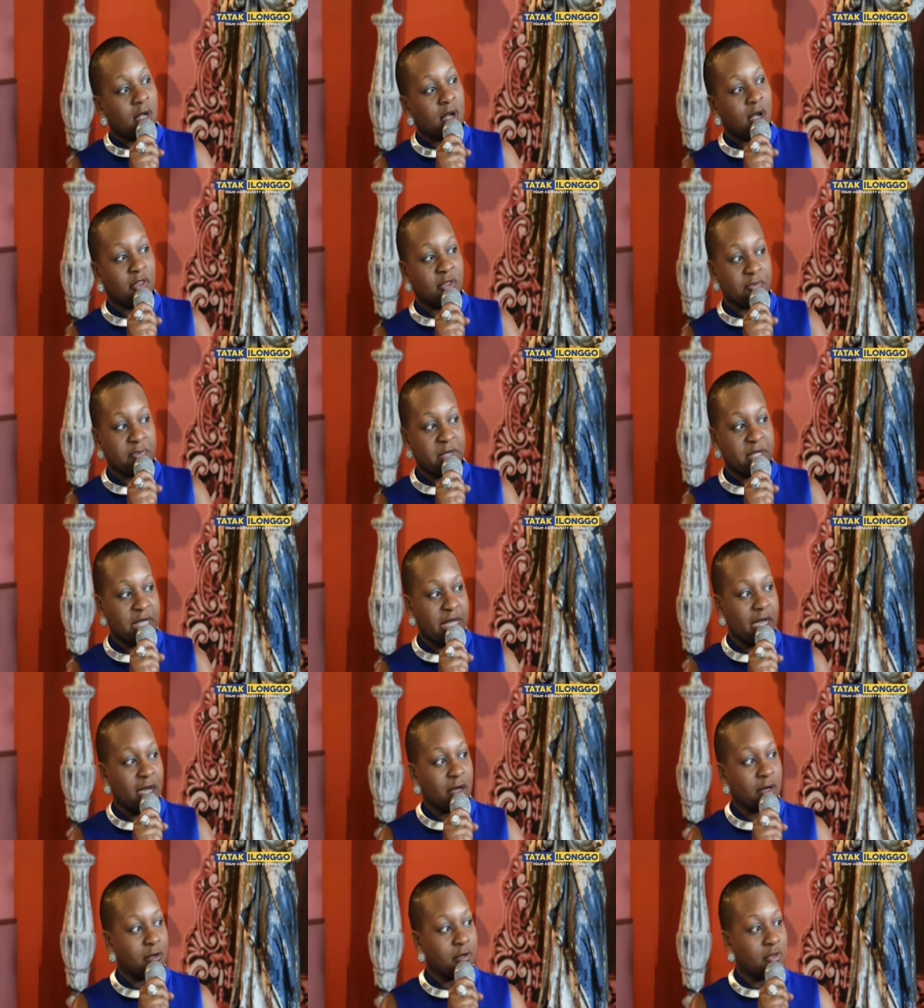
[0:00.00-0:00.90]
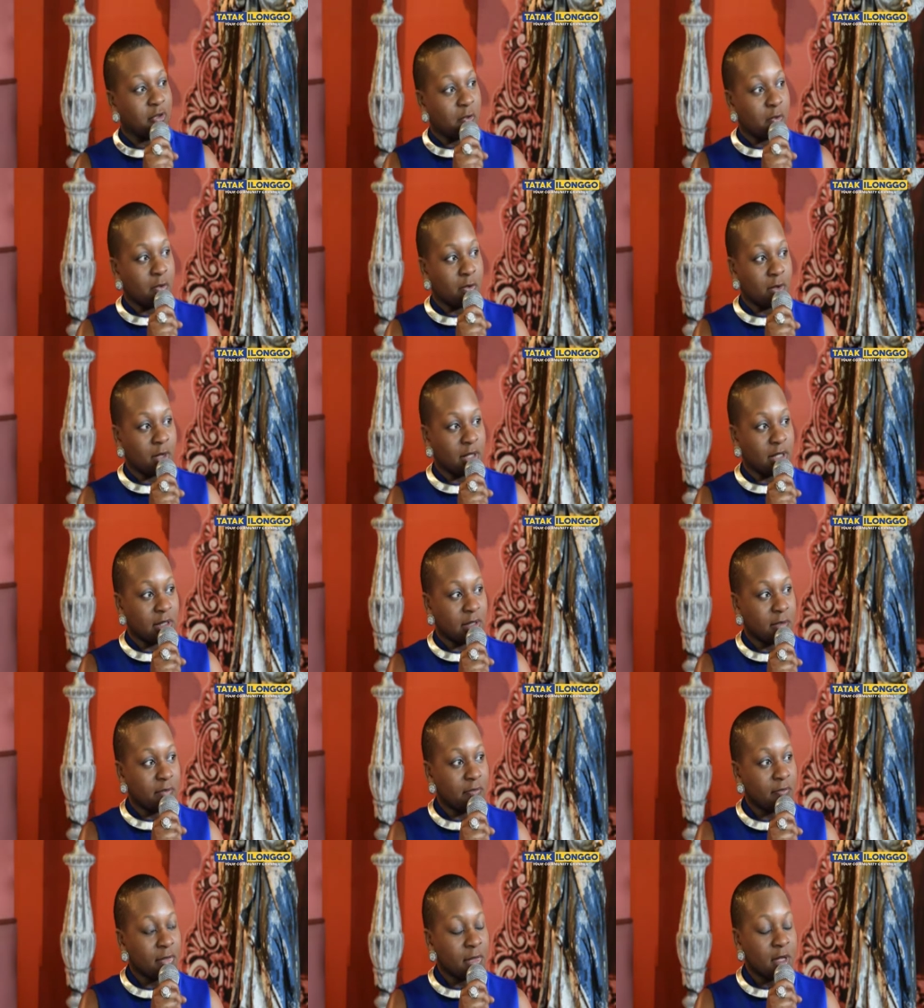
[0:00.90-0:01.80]
uh, the piano, and the
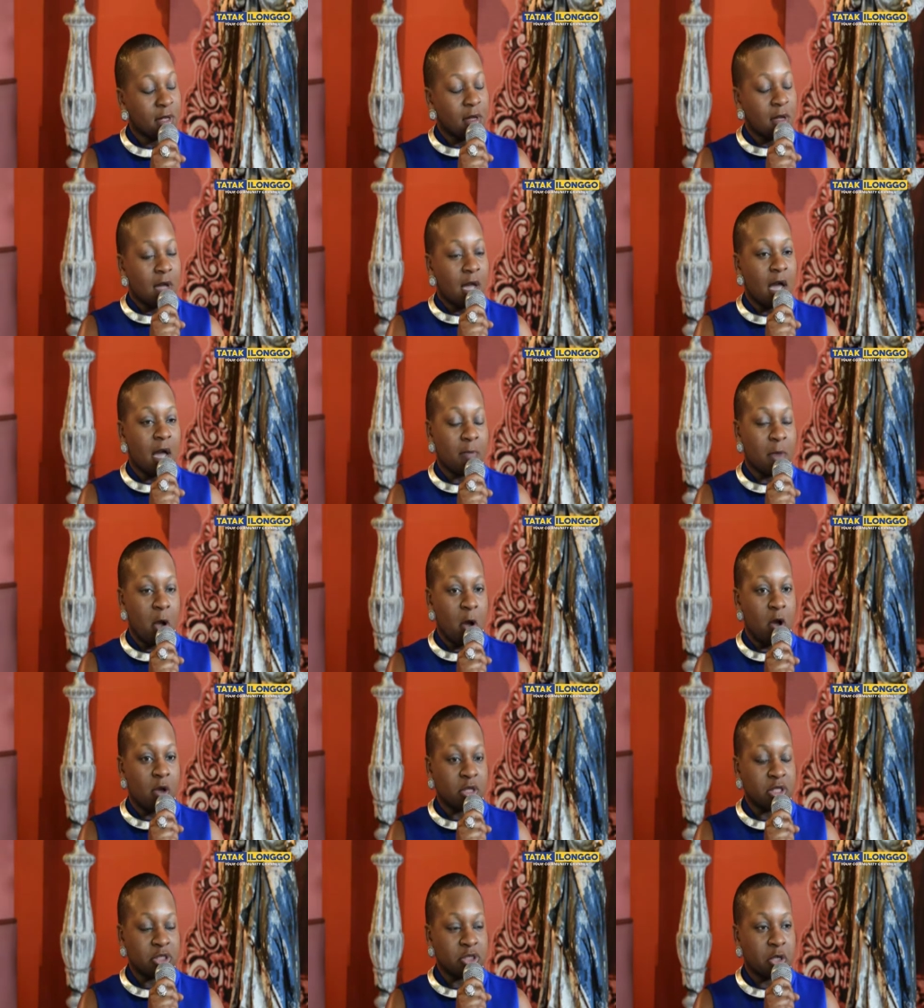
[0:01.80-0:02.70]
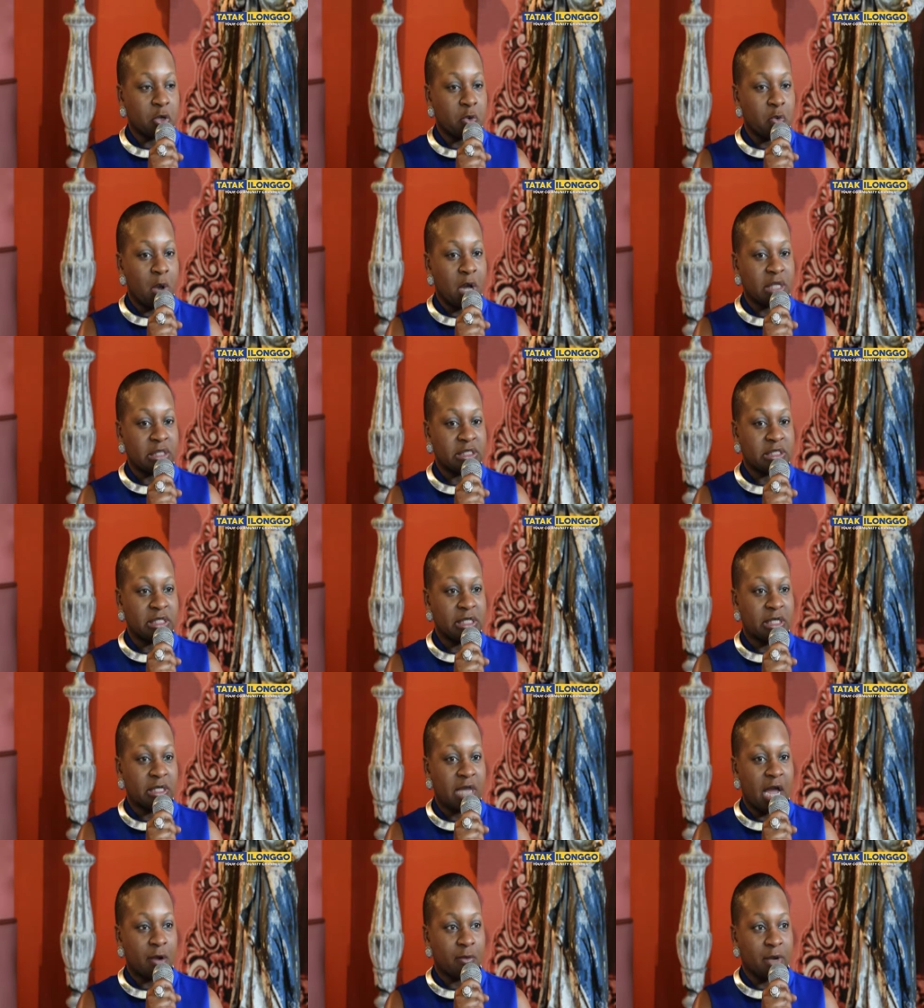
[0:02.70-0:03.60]
organ. Um, I also was
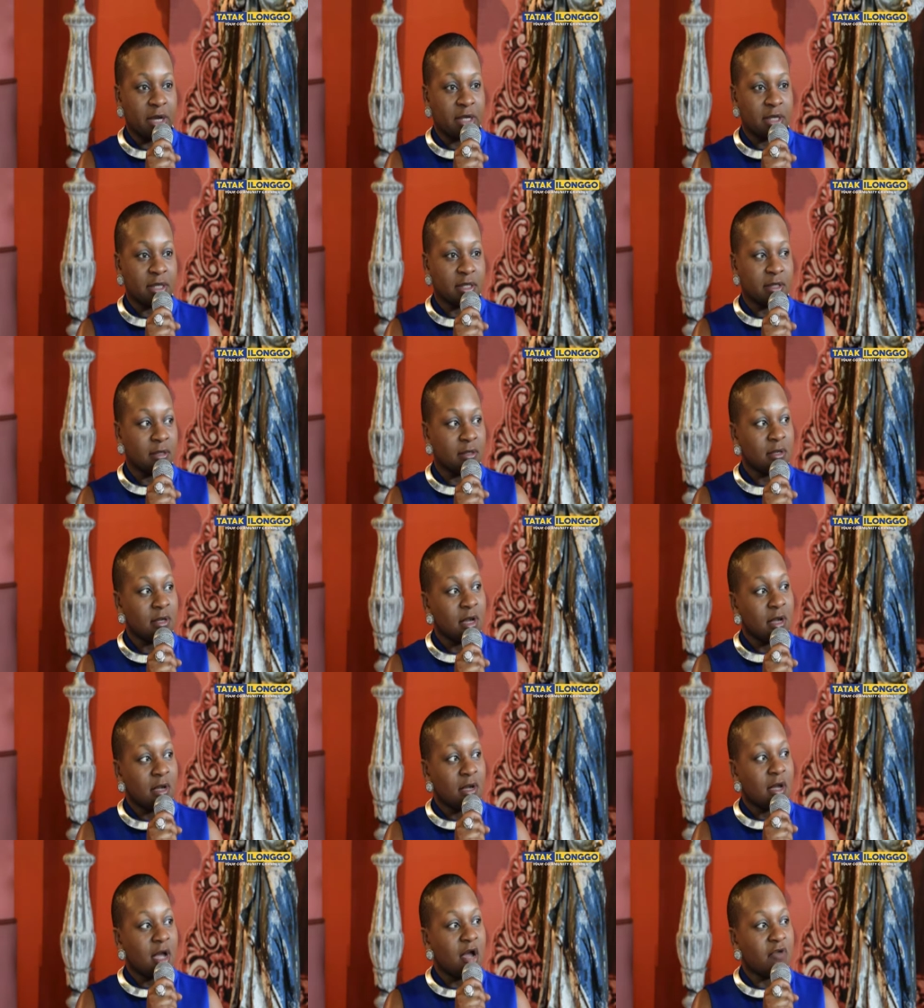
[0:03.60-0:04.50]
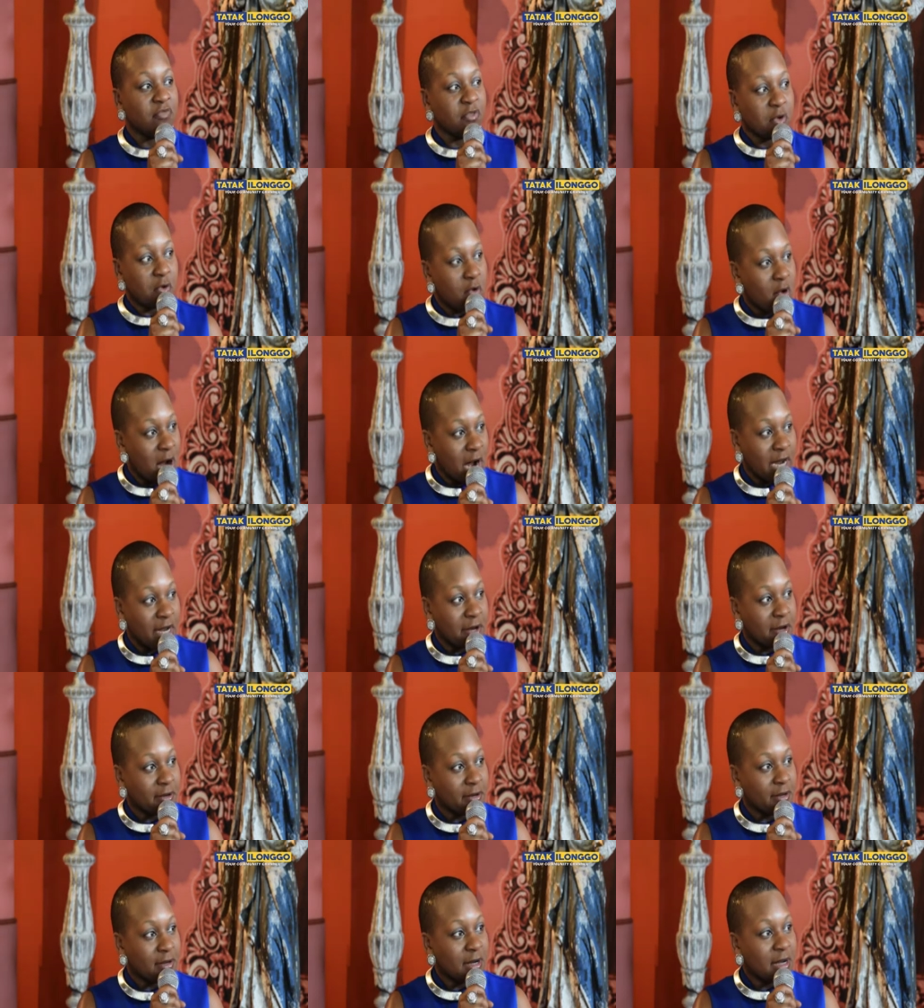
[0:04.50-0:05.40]
the director of the
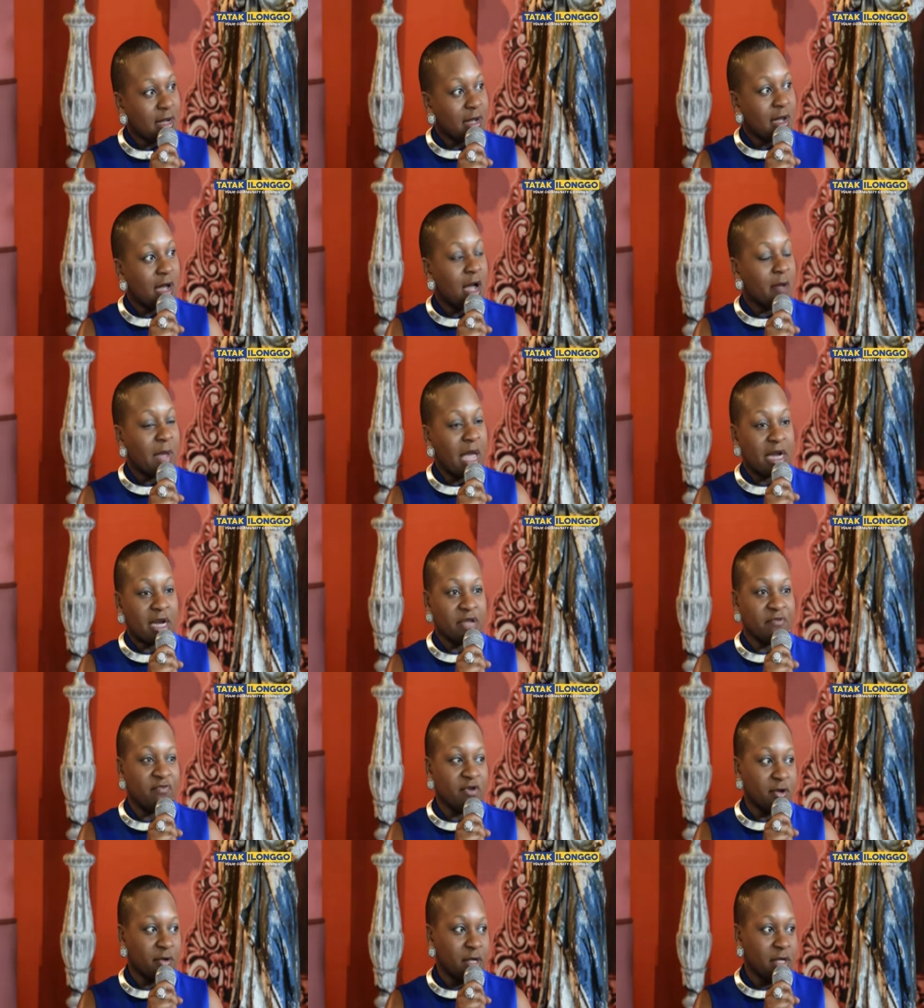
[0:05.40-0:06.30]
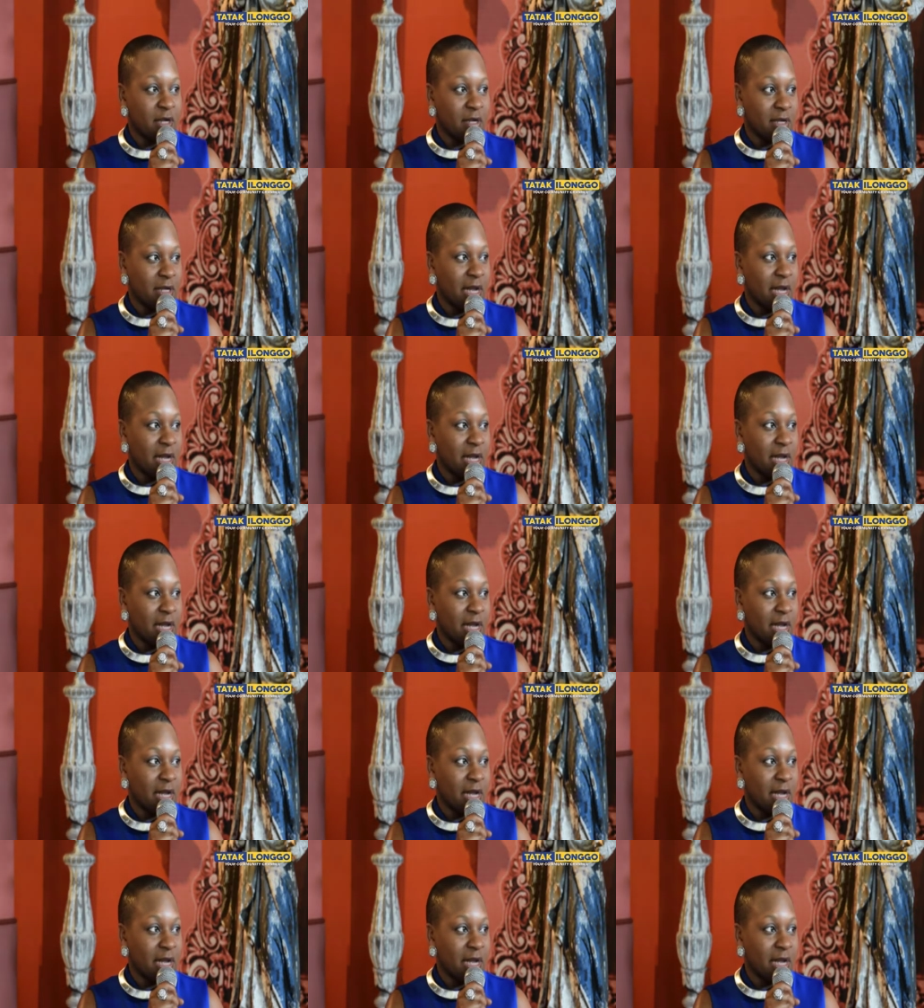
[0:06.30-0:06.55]
choir um, at a very young